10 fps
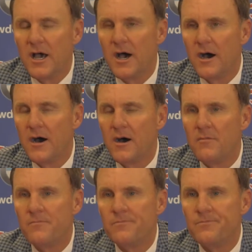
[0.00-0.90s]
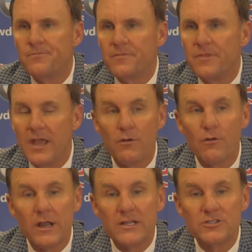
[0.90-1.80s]
Um, they
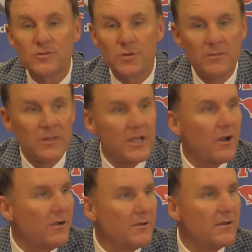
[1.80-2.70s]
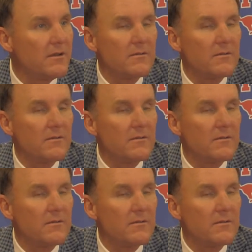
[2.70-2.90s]
were extremely hurt